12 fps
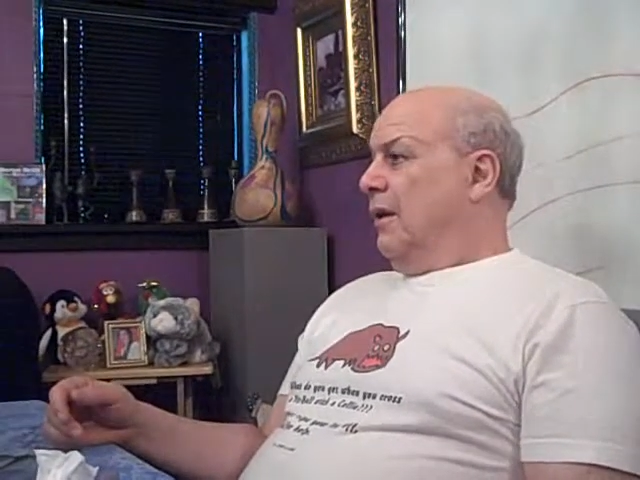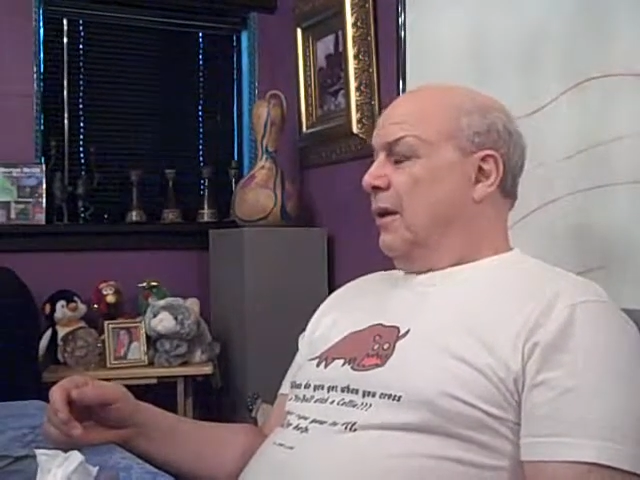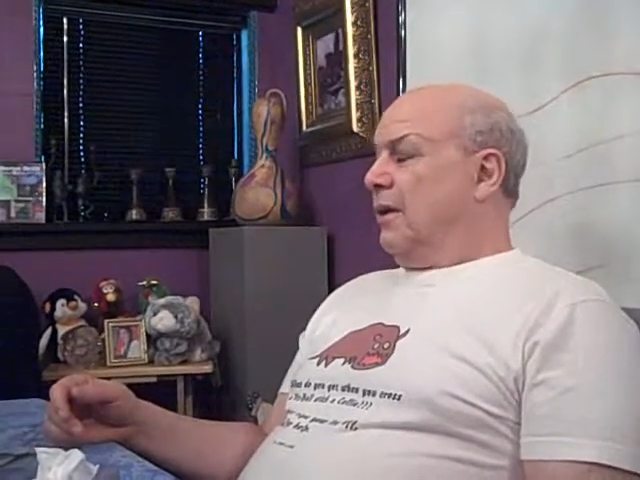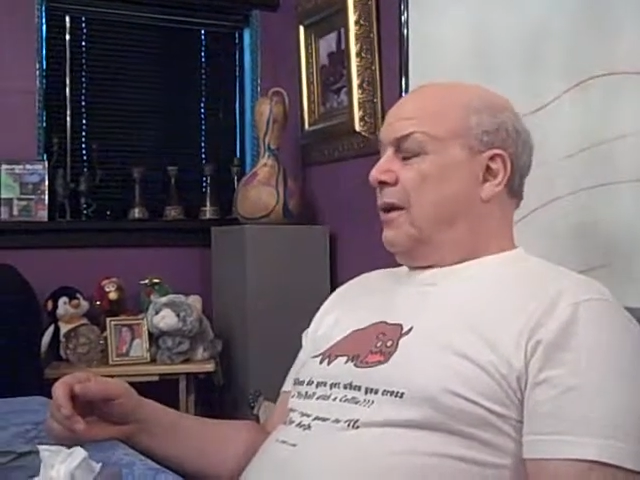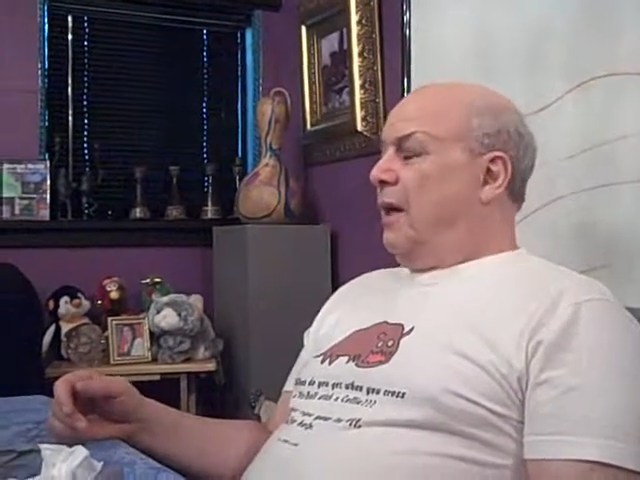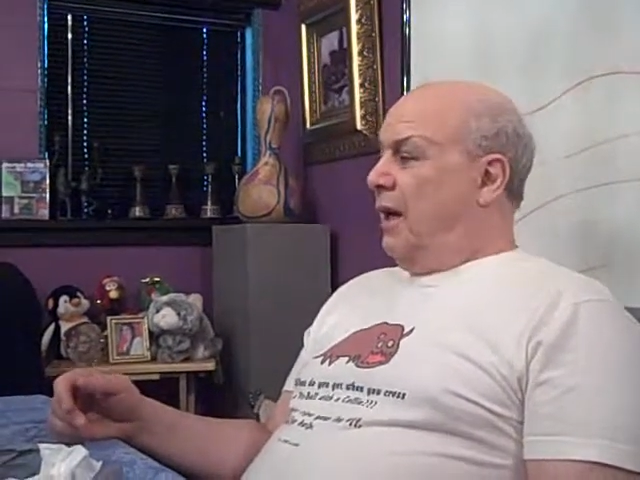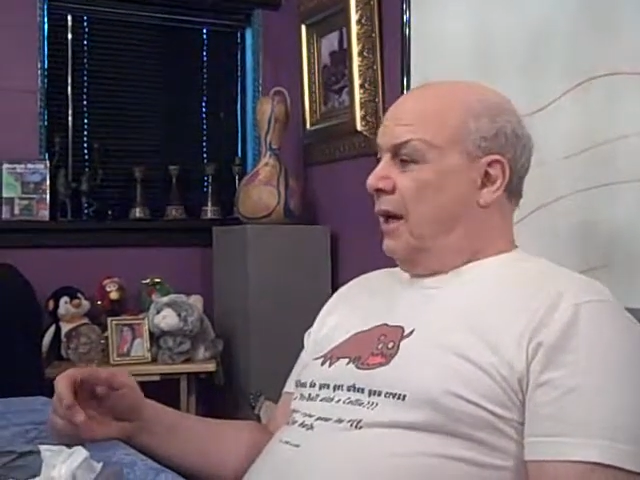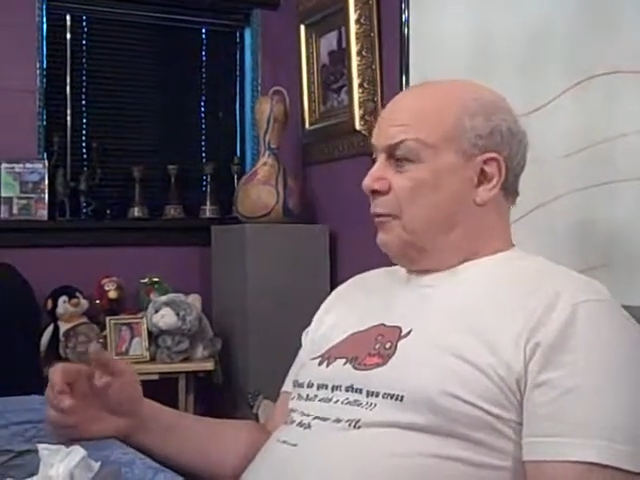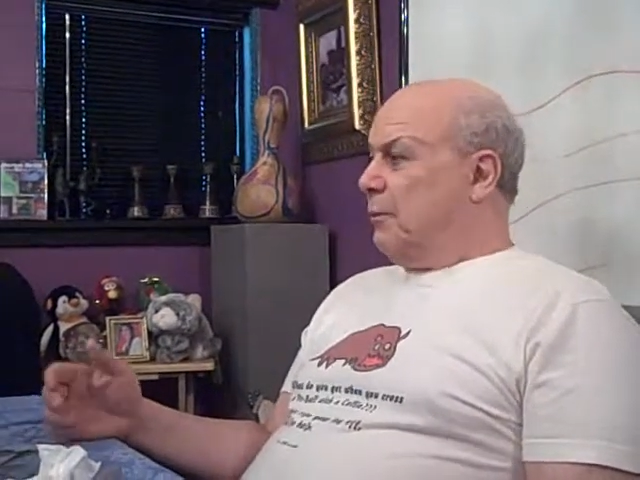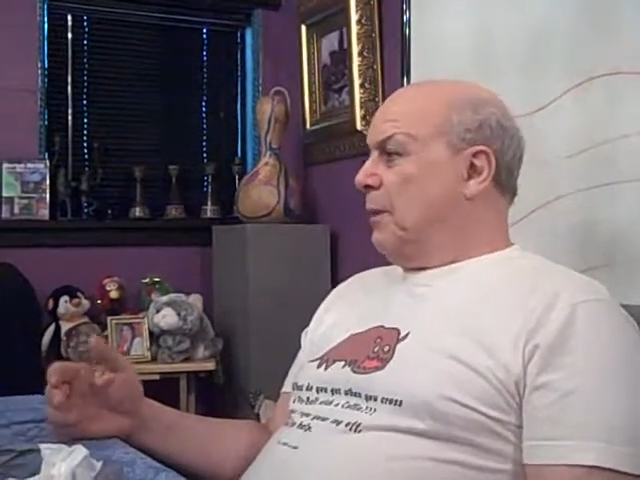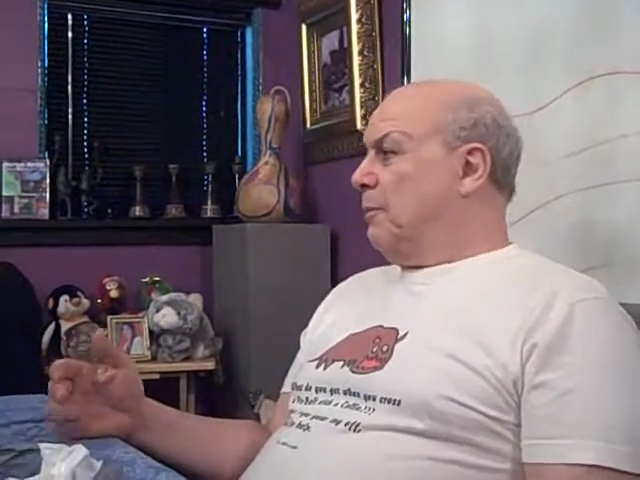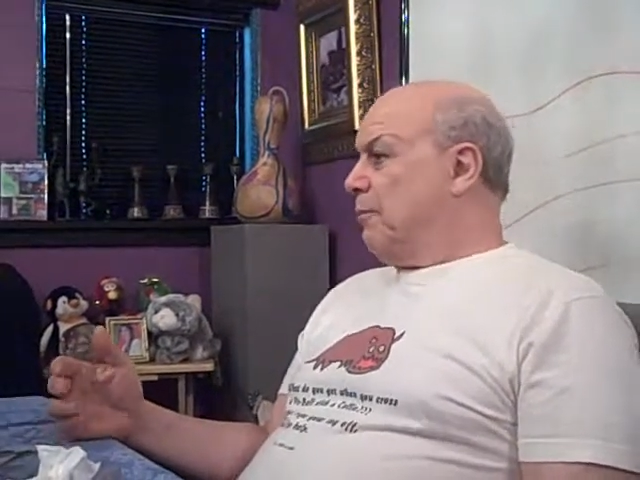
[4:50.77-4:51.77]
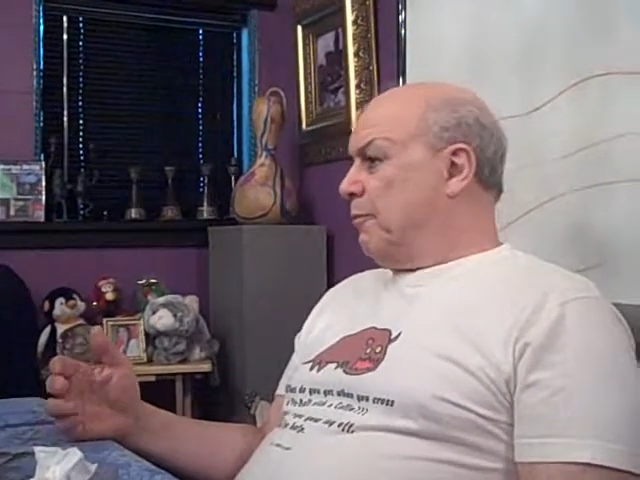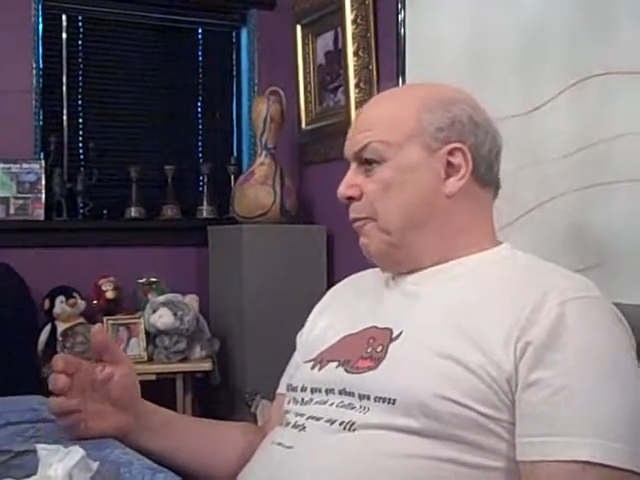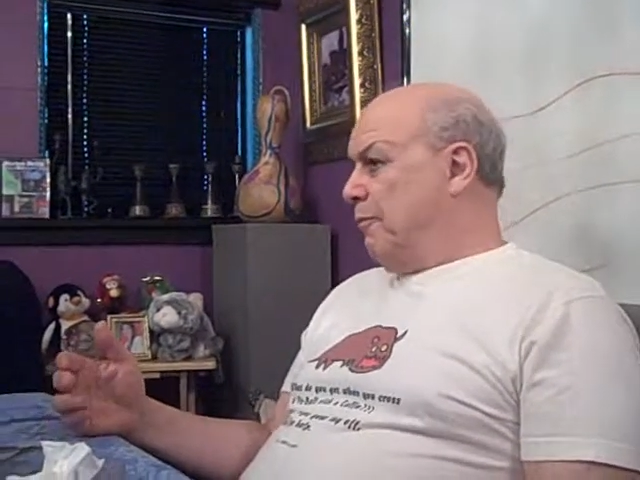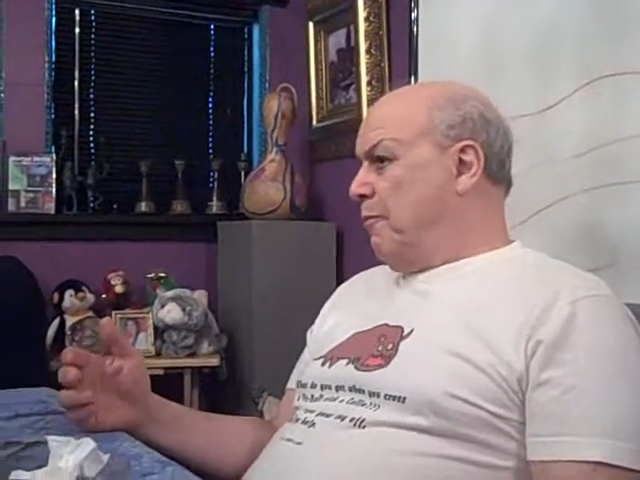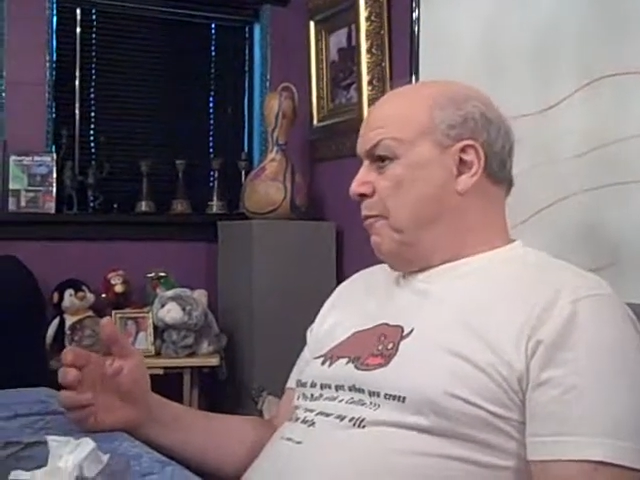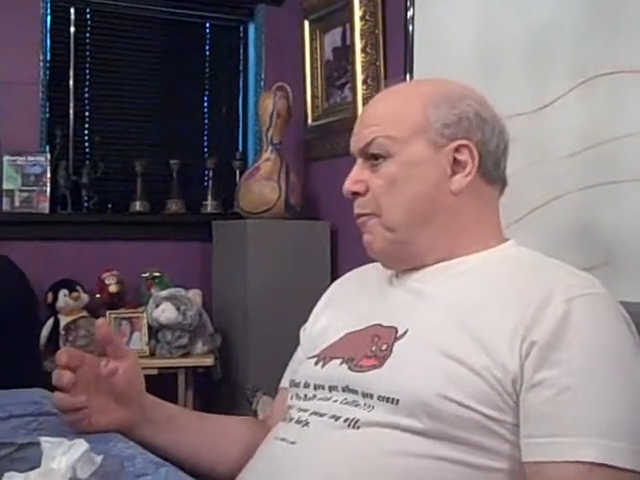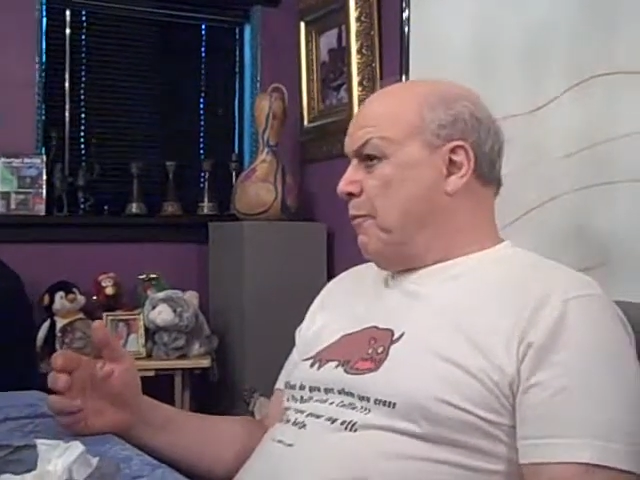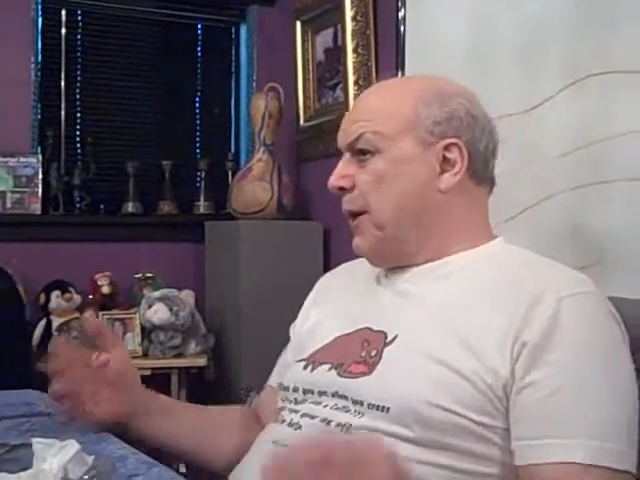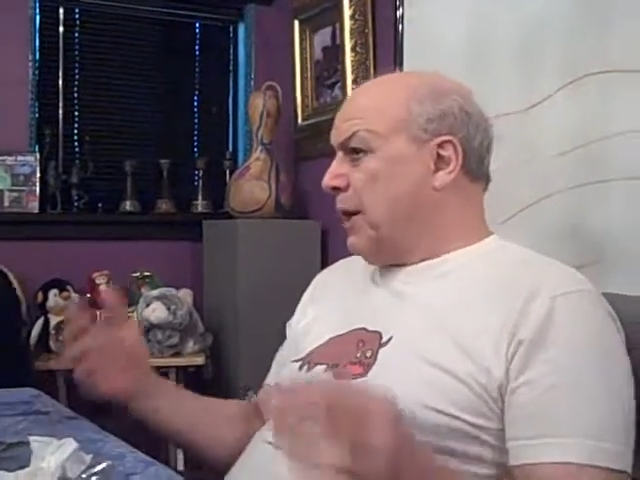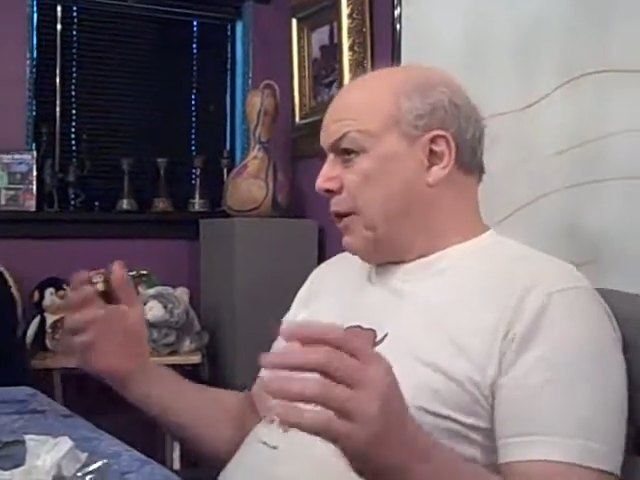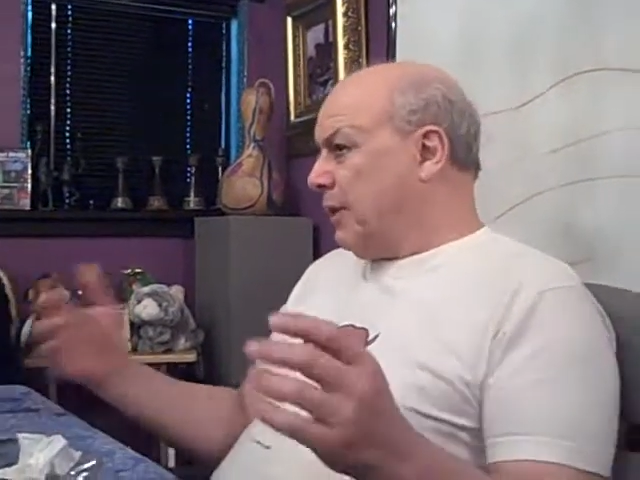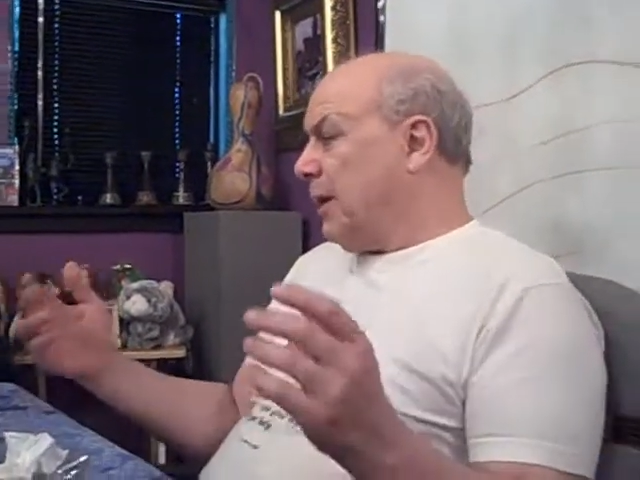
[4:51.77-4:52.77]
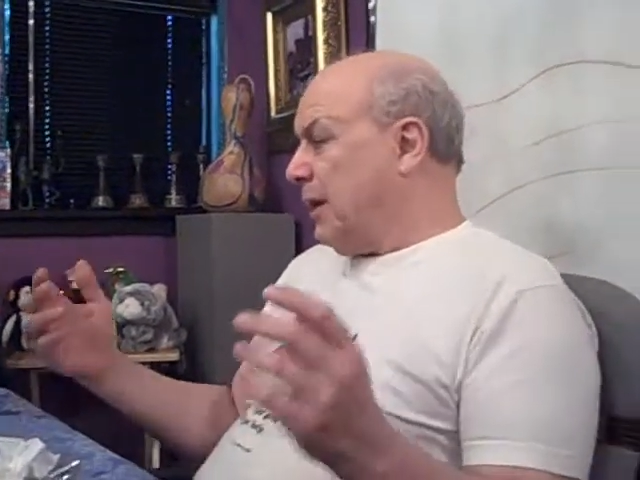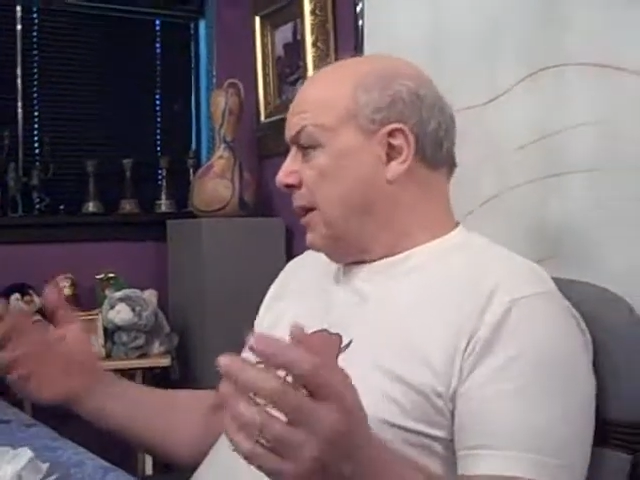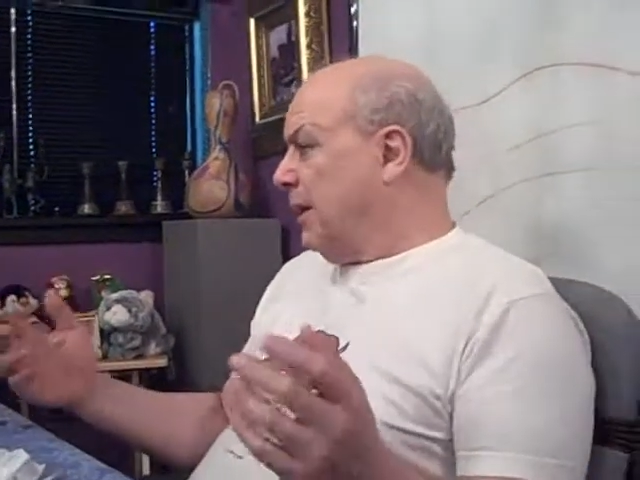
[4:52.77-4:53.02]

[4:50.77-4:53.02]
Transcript: It can't be bigger than